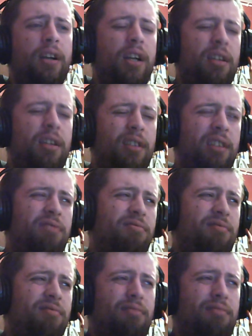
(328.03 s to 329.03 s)

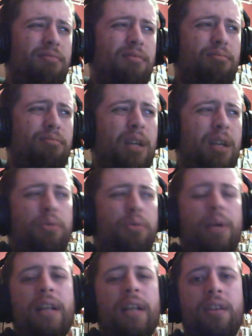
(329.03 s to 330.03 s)
it
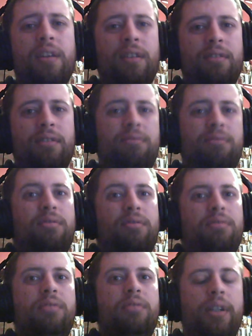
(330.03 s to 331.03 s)
was well done.
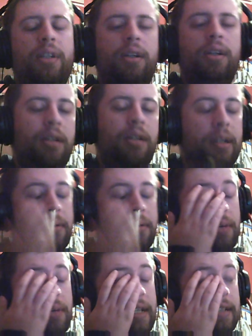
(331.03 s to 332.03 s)

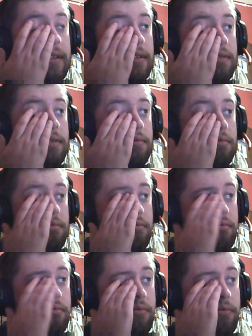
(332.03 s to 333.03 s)
It was well done
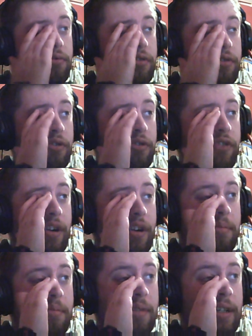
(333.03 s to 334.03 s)

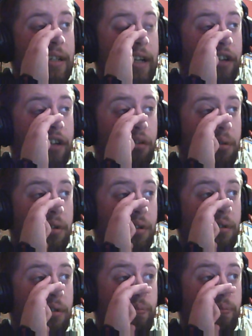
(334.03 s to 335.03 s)
from an
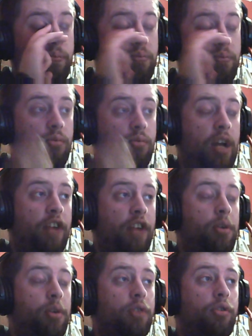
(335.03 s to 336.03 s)
actual
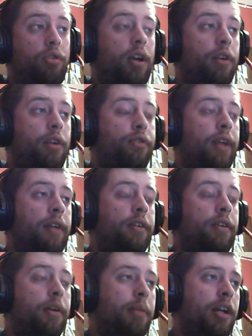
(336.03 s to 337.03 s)
FPS creator
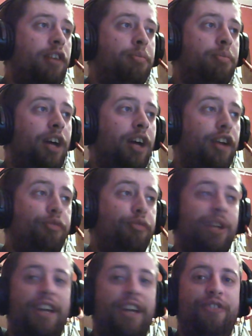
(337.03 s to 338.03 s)
standard. I mean,
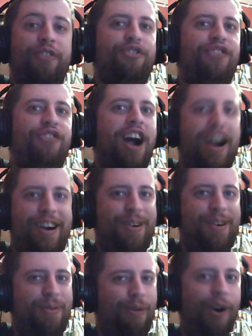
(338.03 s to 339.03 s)
I've played
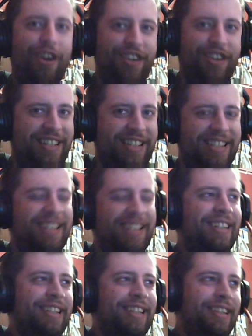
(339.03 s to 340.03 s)
far worse